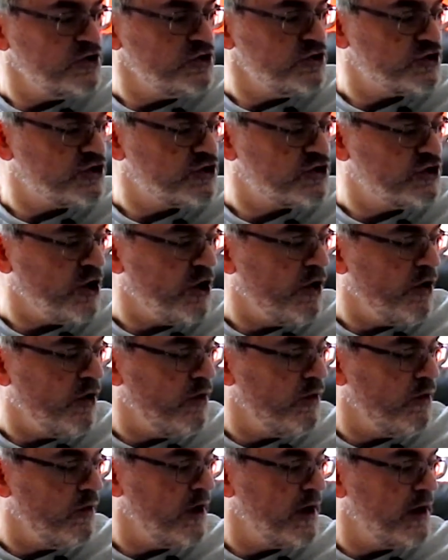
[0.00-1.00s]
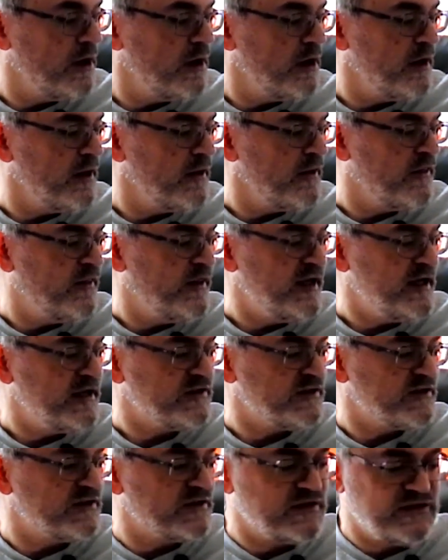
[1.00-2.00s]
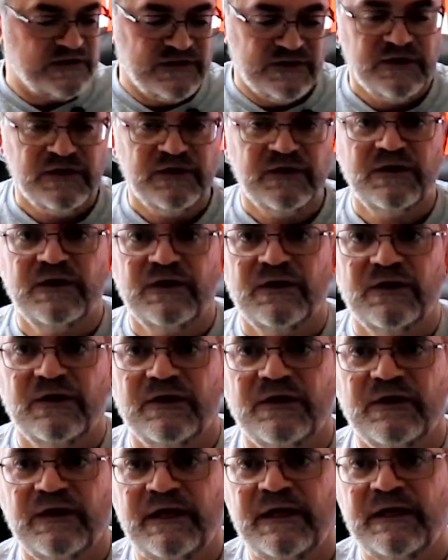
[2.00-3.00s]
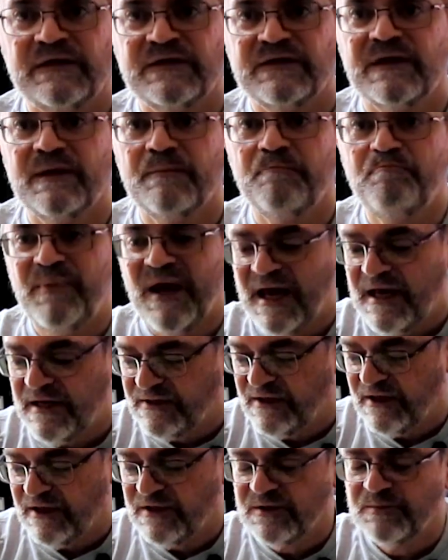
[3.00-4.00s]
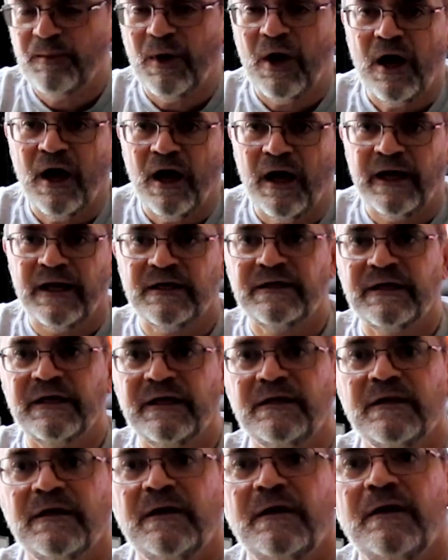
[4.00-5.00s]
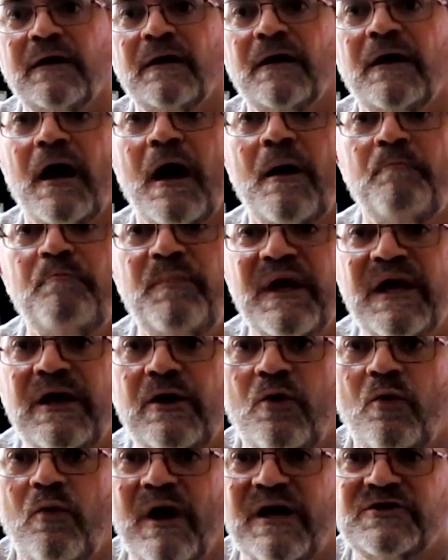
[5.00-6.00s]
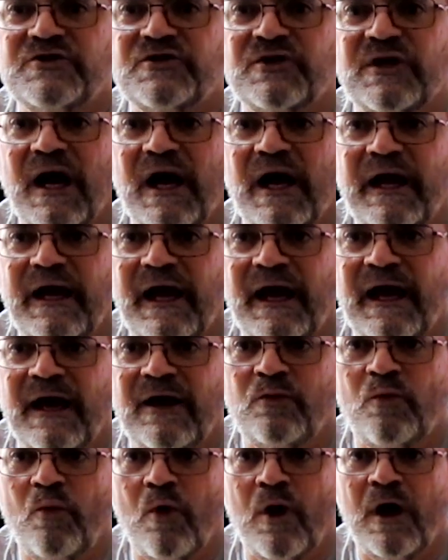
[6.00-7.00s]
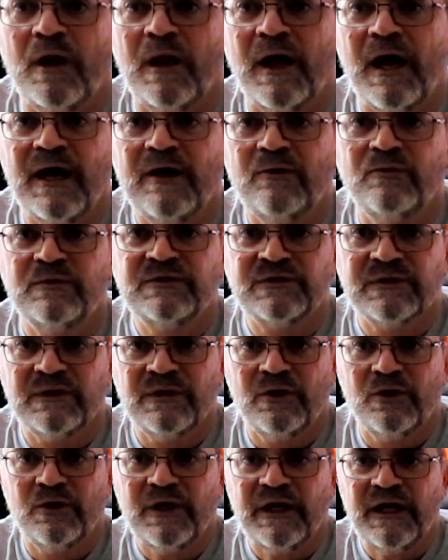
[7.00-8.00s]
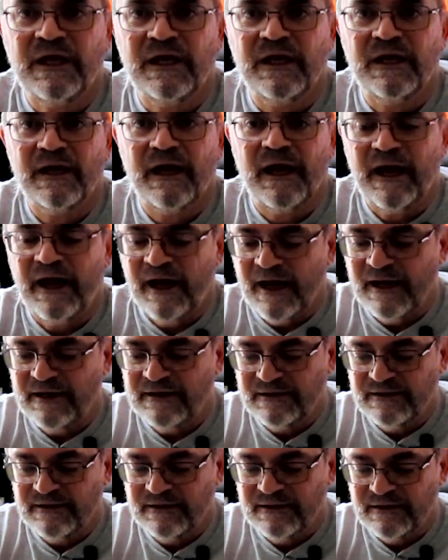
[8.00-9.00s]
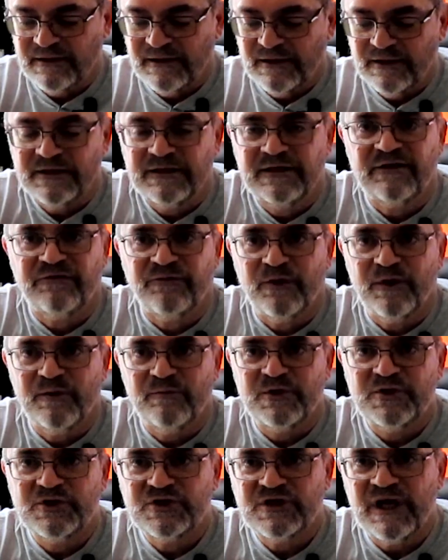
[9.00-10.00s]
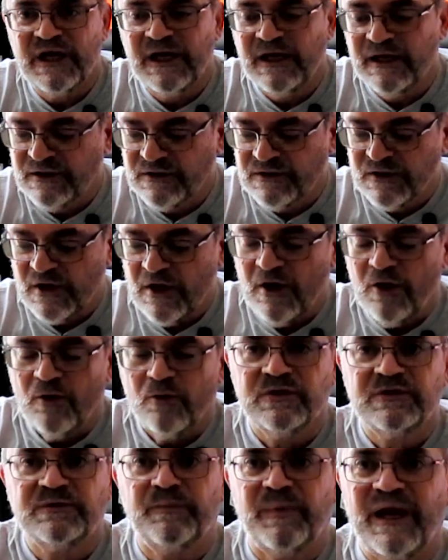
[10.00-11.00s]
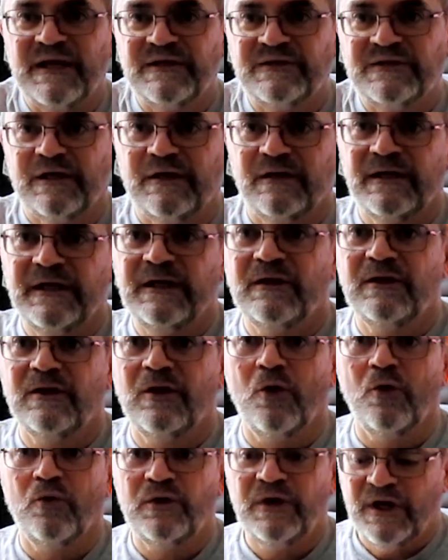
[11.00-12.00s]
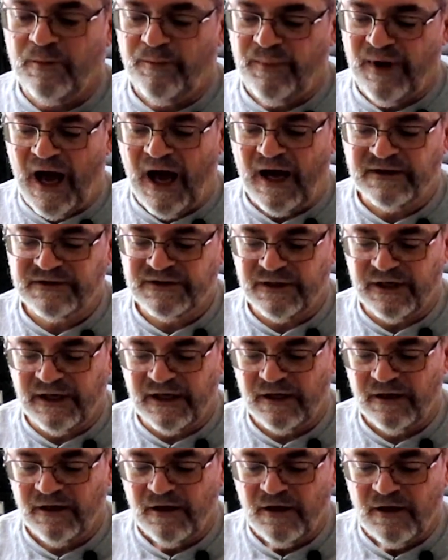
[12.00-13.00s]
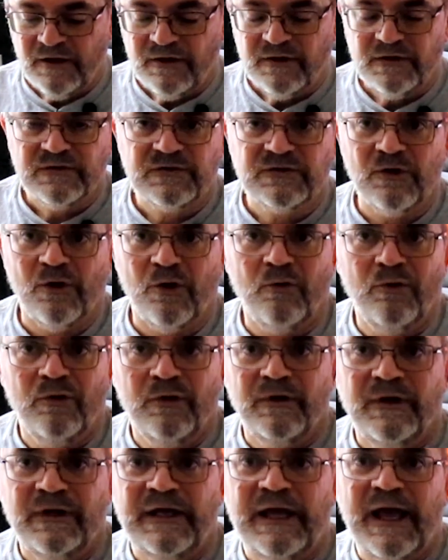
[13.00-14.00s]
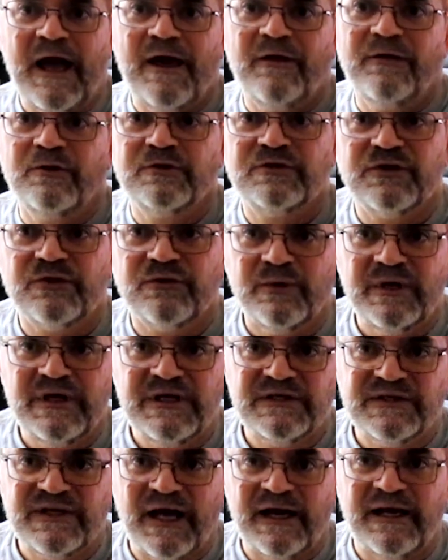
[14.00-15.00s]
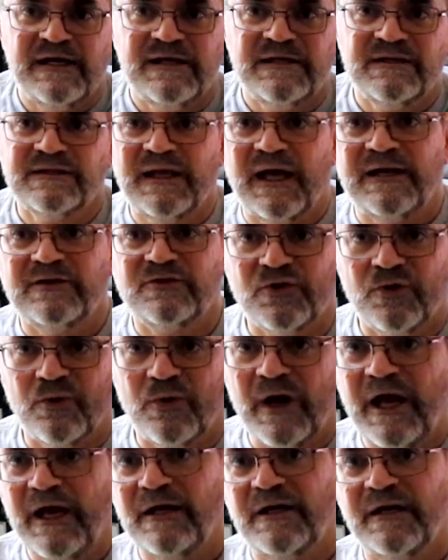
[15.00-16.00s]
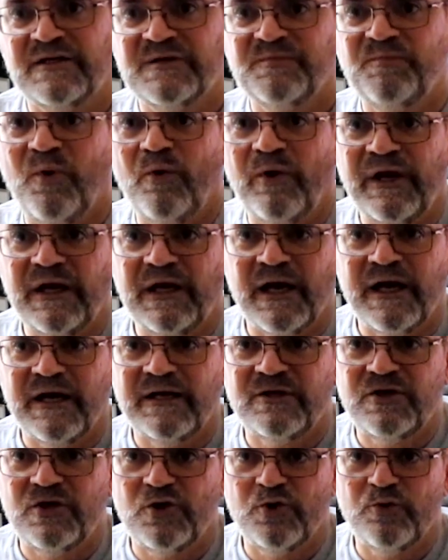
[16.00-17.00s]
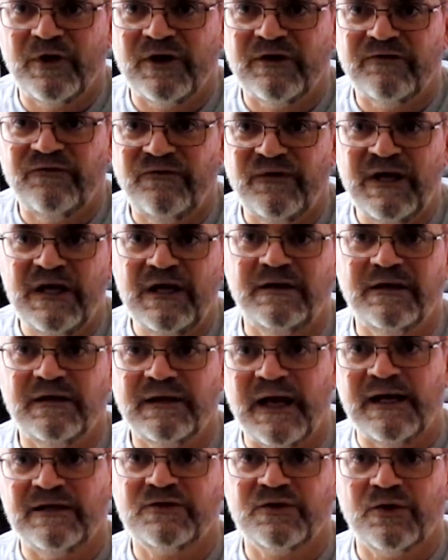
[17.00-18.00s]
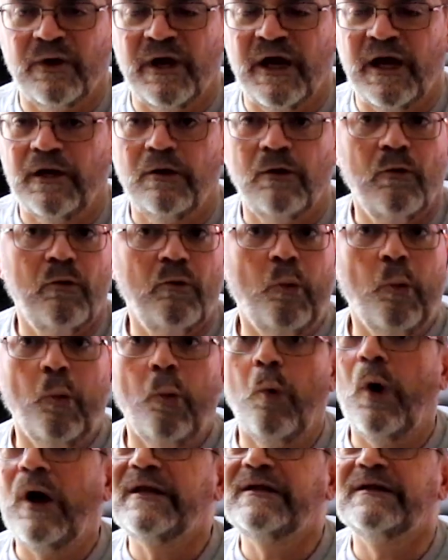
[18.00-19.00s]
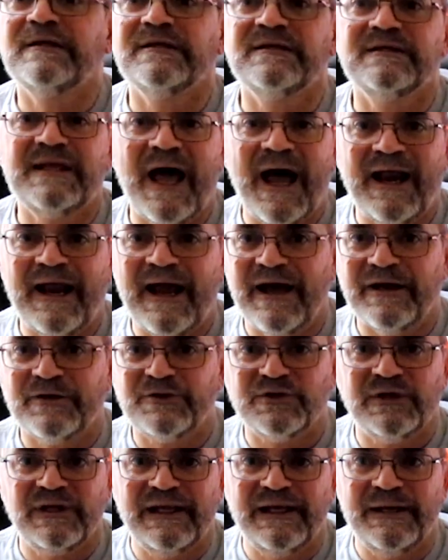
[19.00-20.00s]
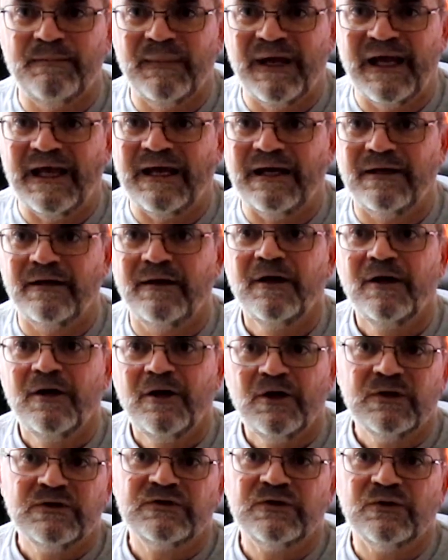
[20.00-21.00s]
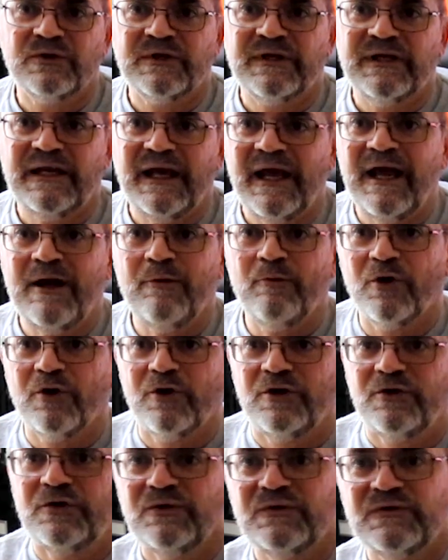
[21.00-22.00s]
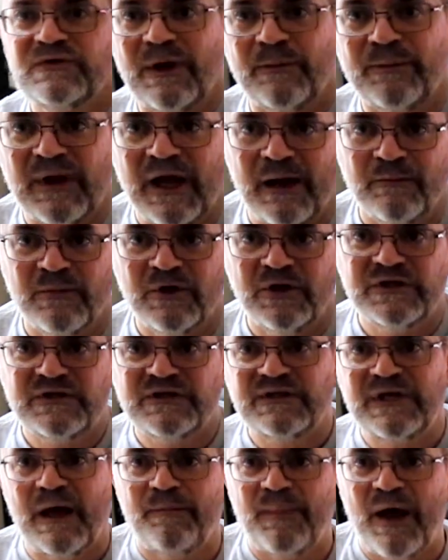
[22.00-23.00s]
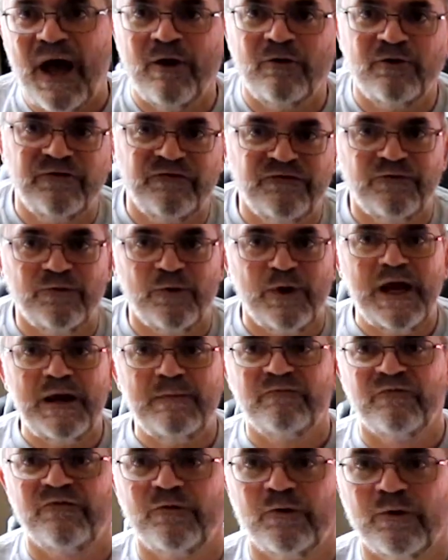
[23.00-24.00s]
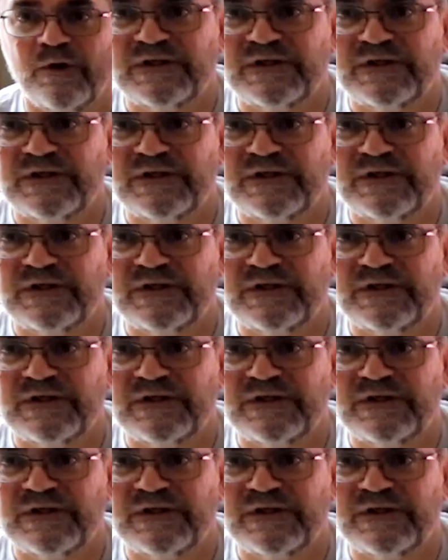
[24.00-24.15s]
So this is the basics behind it. A big question I had while I was looking at different machines was basically load capacity. So yeah, there's 3 settings, that's great. It's 0.9 cubic feet, that's great. What does that actually mean? So today we're going to do something. I'm going to step out of frame for